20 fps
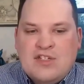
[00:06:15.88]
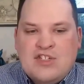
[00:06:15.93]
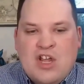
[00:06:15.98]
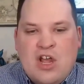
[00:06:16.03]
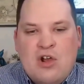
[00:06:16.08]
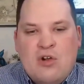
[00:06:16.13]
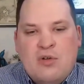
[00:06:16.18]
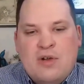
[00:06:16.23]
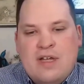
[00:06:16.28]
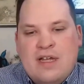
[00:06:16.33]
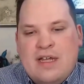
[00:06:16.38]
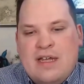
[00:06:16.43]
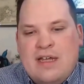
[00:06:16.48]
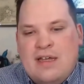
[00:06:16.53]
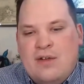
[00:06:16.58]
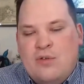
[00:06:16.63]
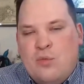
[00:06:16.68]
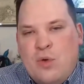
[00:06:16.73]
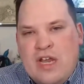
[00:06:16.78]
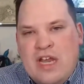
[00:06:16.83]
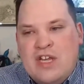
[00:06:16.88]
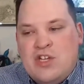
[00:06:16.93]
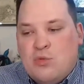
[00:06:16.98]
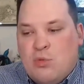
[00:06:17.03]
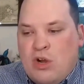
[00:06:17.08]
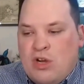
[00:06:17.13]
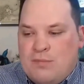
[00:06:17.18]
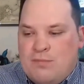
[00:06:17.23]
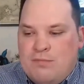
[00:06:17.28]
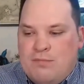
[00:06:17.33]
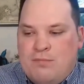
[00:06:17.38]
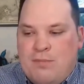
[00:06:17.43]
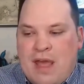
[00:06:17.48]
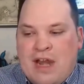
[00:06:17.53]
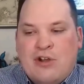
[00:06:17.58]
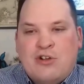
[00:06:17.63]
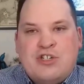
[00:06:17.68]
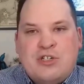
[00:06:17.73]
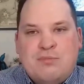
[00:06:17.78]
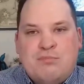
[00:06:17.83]
And so uh, we need to work
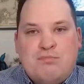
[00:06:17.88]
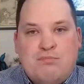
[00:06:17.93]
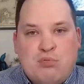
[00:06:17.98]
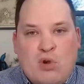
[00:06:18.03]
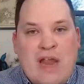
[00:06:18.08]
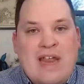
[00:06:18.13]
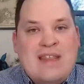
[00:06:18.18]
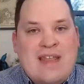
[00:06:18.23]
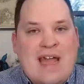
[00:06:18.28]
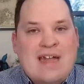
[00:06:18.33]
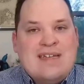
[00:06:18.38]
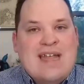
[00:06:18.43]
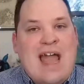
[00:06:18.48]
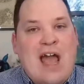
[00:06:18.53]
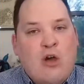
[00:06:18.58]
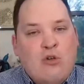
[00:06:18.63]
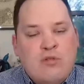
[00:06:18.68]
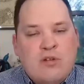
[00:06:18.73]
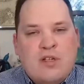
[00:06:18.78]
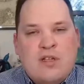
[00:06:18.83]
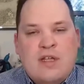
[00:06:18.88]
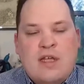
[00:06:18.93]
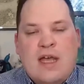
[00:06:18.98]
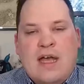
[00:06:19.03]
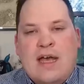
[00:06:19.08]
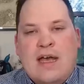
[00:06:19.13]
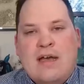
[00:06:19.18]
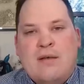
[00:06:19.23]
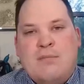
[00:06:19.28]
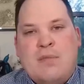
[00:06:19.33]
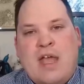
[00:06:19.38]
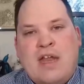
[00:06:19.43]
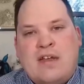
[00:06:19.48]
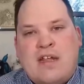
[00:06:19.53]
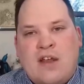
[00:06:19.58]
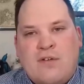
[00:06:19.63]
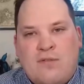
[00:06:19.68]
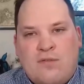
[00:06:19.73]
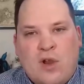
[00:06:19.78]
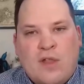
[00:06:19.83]
better to break that down um,
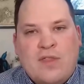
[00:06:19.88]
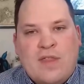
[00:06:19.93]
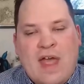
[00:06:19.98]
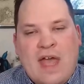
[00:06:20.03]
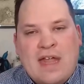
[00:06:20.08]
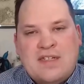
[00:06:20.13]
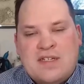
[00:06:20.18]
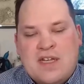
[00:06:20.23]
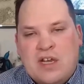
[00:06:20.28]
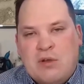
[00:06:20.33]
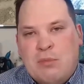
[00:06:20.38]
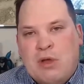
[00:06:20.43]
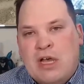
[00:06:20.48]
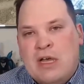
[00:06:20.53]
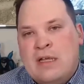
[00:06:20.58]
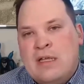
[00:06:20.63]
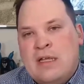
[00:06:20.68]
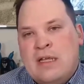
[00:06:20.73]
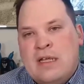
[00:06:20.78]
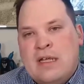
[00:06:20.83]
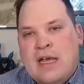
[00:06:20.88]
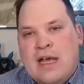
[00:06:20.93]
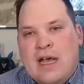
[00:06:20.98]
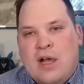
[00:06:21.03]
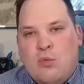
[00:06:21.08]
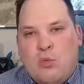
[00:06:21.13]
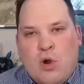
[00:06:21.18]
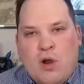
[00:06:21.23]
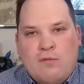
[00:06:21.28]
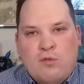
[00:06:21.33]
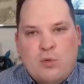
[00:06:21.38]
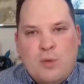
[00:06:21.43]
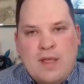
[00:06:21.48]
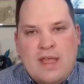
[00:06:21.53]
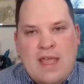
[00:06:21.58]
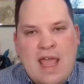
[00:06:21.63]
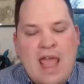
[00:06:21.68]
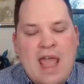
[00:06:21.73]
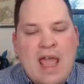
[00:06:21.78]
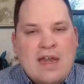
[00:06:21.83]
and confront that stigma uh, wherever
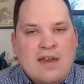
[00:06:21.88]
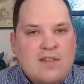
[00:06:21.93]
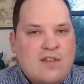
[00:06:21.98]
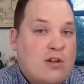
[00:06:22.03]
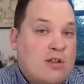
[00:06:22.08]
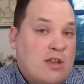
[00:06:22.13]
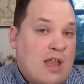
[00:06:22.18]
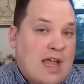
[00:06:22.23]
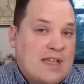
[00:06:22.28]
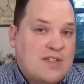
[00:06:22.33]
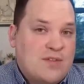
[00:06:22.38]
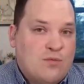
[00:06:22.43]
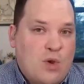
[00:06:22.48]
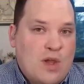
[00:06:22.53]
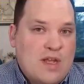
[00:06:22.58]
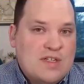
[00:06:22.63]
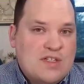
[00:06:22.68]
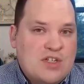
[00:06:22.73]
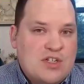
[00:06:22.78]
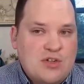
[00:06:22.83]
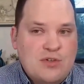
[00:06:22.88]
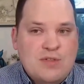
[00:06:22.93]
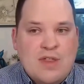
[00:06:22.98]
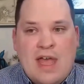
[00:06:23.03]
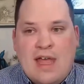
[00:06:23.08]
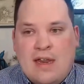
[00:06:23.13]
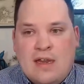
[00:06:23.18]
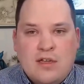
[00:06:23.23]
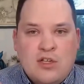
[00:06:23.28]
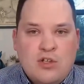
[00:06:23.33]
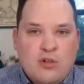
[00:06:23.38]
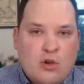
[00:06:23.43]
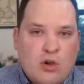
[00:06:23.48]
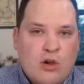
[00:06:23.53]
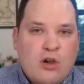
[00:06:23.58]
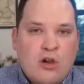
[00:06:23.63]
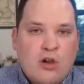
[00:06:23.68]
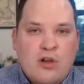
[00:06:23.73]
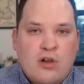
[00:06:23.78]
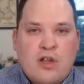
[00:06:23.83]
we can. And there are lots of ways to do that. And you
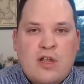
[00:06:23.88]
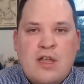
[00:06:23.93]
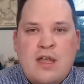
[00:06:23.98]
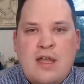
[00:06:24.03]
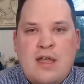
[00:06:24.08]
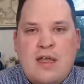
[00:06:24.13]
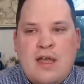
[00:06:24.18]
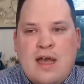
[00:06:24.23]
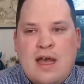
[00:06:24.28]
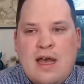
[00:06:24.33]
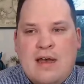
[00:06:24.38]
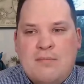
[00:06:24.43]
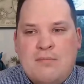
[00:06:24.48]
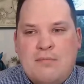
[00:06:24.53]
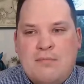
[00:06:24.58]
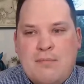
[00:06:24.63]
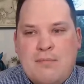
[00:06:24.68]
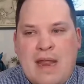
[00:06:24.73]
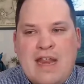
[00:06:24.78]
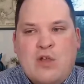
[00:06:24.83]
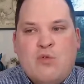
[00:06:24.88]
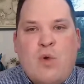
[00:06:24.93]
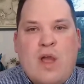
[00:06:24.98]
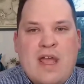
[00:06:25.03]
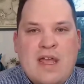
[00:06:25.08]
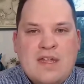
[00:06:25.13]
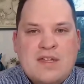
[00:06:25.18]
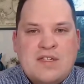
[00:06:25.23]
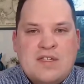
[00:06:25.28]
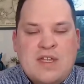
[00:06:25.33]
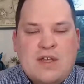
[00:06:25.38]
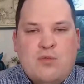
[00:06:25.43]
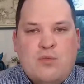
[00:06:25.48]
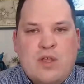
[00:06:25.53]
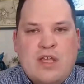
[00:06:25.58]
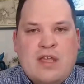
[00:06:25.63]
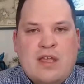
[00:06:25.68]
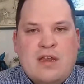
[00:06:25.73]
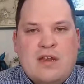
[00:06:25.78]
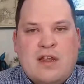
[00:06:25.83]
heard um, many ways
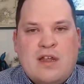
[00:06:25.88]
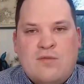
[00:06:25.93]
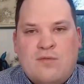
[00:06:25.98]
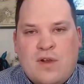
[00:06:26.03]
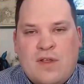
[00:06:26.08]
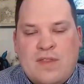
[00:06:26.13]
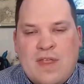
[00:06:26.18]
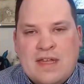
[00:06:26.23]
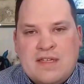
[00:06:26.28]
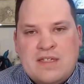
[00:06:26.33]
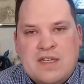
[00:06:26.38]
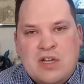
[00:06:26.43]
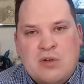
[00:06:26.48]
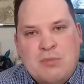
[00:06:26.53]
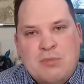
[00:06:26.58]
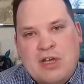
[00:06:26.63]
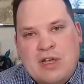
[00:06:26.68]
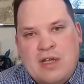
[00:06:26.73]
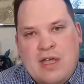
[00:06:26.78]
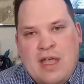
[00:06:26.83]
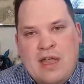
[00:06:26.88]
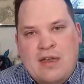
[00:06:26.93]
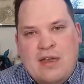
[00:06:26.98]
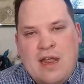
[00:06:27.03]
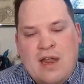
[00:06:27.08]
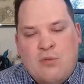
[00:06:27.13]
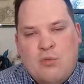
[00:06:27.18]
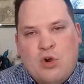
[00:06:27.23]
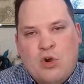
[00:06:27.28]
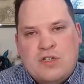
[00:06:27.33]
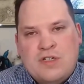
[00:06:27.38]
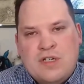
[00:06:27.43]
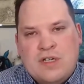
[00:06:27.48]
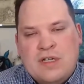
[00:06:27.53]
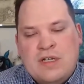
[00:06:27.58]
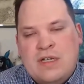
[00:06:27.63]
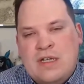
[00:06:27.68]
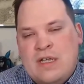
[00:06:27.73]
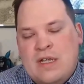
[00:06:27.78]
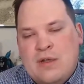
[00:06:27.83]
that we can confront that stigma and, and work
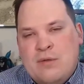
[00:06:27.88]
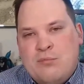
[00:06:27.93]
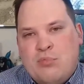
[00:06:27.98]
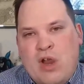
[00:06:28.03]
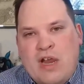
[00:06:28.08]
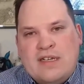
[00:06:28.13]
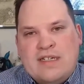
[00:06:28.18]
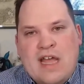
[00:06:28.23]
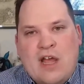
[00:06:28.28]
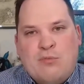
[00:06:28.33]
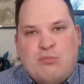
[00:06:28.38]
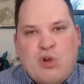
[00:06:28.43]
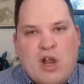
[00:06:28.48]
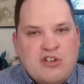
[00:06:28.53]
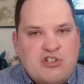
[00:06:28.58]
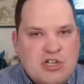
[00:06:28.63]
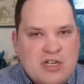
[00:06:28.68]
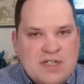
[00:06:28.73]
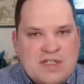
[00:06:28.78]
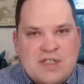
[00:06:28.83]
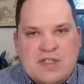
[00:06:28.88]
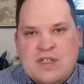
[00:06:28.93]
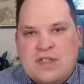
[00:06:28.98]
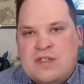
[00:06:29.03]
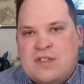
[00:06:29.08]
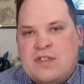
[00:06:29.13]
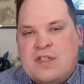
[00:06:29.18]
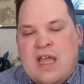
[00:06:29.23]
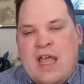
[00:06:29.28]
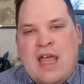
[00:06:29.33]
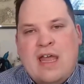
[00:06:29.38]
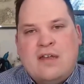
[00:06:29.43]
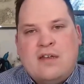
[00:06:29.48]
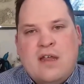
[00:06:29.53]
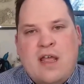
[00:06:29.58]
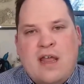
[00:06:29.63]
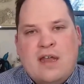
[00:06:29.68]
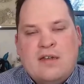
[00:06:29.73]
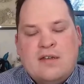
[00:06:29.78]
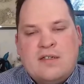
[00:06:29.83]
to break down prejudices
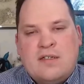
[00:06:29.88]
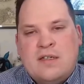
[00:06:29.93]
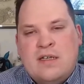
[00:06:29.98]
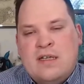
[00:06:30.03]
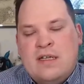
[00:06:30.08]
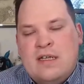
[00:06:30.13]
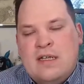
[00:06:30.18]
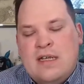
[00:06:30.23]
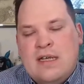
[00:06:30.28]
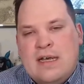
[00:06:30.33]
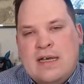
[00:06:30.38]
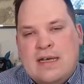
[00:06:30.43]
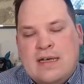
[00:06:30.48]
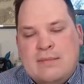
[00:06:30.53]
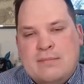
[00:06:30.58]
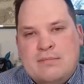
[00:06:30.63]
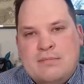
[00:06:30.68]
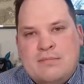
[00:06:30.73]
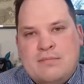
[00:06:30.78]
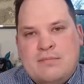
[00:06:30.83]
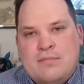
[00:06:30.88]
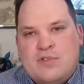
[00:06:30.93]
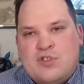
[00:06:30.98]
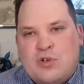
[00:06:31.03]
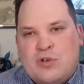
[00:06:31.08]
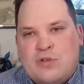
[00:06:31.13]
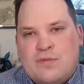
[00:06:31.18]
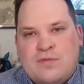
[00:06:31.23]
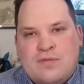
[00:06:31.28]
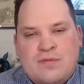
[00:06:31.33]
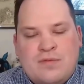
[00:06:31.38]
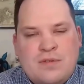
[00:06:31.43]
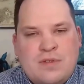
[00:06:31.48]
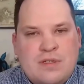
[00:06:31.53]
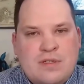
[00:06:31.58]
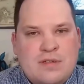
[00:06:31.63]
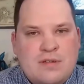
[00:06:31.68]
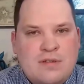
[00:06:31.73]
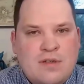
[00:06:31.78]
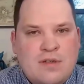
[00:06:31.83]
and, and um, sort of
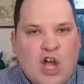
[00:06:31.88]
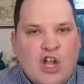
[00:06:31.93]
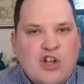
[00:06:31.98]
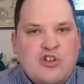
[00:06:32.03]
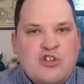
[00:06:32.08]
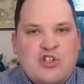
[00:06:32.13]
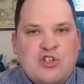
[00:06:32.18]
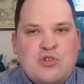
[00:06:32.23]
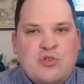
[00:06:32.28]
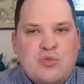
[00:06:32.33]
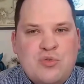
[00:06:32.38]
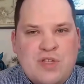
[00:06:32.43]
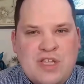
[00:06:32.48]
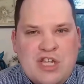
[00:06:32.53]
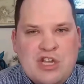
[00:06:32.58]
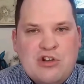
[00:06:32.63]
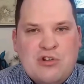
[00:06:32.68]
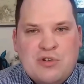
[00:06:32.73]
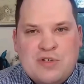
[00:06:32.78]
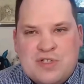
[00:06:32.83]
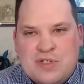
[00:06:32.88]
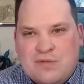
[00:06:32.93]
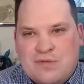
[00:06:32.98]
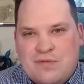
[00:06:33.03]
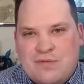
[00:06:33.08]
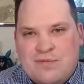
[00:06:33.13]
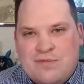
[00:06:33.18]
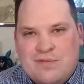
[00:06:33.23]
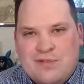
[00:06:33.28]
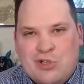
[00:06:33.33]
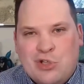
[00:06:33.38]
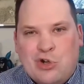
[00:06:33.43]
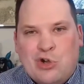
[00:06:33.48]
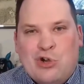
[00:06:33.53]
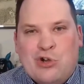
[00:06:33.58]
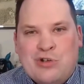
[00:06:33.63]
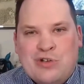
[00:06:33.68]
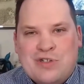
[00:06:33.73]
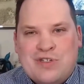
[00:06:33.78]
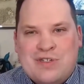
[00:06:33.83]
undo years of
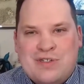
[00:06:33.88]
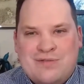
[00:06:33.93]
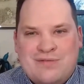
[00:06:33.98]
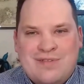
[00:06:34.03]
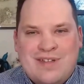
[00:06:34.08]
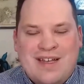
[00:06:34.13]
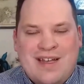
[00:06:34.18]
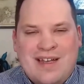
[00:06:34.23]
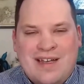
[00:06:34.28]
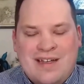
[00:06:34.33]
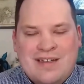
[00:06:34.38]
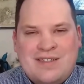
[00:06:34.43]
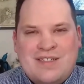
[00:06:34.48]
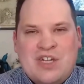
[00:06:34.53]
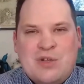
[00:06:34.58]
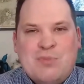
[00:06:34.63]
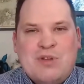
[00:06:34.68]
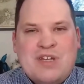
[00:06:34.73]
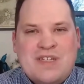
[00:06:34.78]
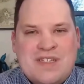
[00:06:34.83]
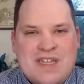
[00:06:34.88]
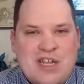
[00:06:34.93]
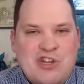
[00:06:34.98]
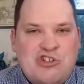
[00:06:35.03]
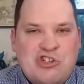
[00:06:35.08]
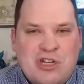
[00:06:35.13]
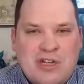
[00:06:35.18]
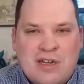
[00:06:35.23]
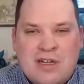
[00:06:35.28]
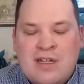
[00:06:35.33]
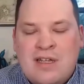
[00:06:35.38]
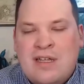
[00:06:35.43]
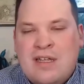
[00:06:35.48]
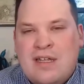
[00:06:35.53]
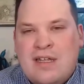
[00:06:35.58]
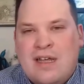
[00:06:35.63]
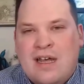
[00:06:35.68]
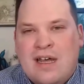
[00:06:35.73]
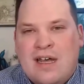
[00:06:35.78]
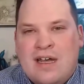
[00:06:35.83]
learned uh, stigmatization
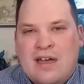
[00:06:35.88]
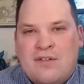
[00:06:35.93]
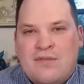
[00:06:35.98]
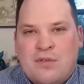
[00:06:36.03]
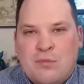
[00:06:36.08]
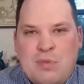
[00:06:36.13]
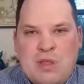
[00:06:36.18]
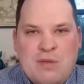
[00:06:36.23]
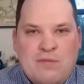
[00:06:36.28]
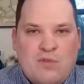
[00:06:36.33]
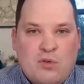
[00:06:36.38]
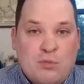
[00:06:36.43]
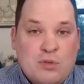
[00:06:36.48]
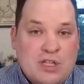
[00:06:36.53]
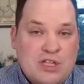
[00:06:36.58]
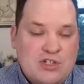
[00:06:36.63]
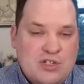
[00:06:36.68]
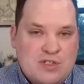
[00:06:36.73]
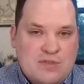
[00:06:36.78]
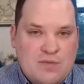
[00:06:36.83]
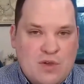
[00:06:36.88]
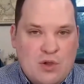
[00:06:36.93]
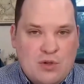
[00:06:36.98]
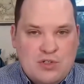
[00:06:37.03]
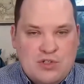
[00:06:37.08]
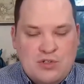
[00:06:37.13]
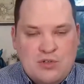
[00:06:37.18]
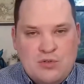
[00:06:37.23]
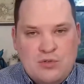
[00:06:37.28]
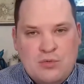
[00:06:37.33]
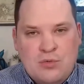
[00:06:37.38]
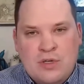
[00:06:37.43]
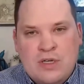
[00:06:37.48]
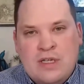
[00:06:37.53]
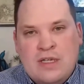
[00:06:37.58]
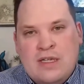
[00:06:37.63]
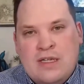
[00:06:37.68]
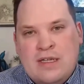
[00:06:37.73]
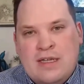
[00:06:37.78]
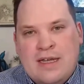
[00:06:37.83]
uh, for pe- for religious folks who
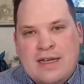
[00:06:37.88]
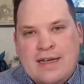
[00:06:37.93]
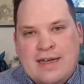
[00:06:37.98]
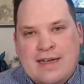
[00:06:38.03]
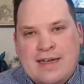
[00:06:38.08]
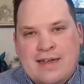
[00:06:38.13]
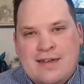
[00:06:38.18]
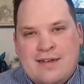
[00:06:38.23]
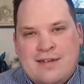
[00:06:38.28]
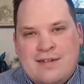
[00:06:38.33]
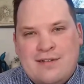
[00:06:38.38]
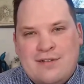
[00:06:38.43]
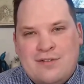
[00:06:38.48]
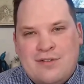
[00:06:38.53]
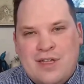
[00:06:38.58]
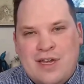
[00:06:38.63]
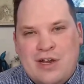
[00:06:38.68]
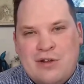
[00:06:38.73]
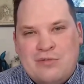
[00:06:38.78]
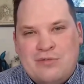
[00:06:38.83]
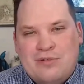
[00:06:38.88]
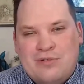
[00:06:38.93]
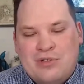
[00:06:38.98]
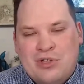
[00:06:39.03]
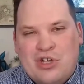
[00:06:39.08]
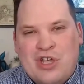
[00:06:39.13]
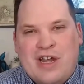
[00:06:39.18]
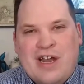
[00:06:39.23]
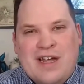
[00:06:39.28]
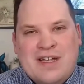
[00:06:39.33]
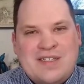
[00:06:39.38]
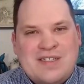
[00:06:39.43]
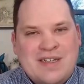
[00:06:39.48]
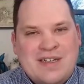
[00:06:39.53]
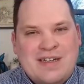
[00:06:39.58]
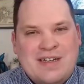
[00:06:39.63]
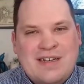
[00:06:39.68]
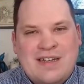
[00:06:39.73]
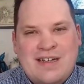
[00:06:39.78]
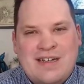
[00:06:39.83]
uh, you know look at us
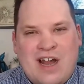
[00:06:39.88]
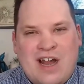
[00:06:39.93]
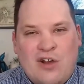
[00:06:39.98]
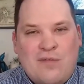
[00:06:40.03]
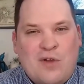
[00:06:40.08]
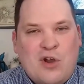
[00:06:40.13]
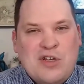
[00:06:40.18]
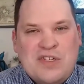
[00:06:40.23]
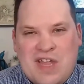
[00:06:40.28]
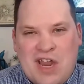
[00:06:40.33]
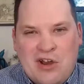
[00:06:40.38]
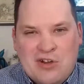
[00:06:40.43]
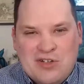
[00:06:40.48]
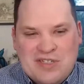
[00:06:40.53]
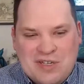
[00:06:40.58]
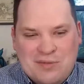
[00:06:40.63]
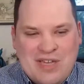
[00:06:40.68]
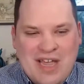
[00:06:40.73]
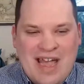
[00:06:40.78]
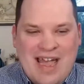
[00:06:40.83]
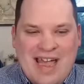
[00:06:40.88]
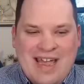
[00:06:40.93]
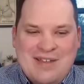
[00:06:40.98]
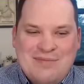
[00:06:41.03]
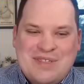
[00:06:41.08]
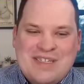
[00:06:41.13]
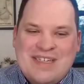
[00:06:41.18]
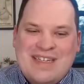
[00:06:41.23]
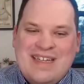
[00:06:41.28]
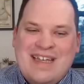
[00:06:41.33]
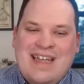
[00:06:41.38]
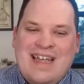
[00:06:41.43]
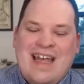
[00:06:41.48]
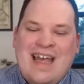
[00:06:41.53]
and are very scared sometimes.